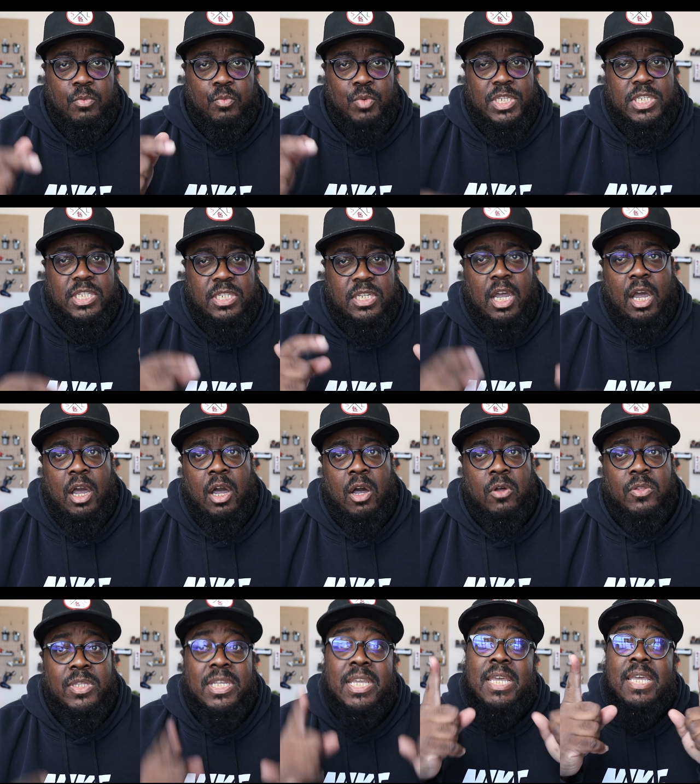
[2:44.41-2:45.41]
which is
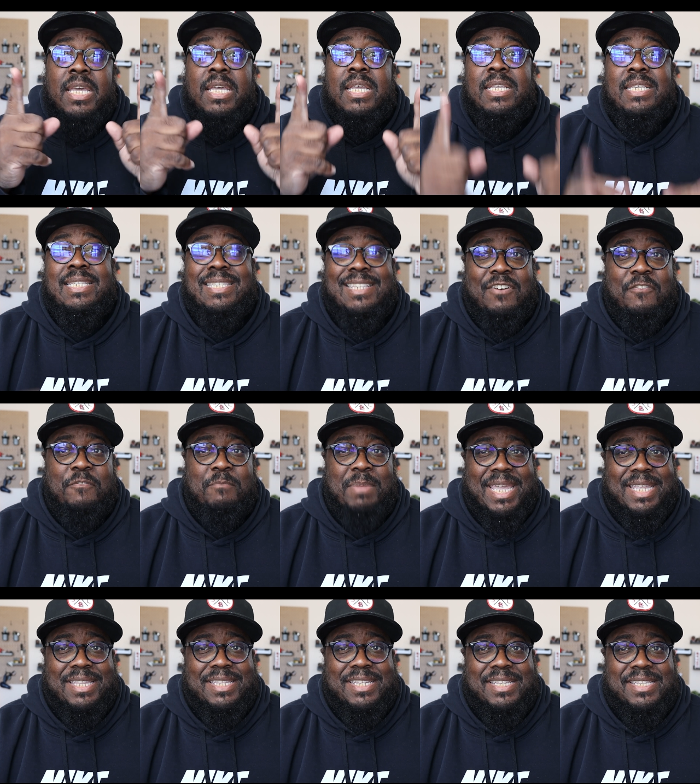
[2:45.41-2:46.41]
called
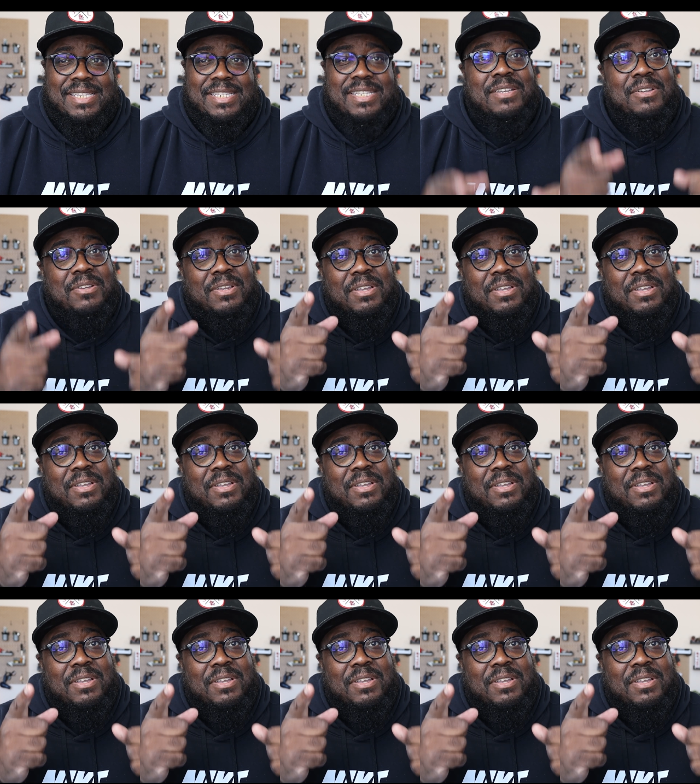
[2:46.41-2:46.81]
Self-Maintenance.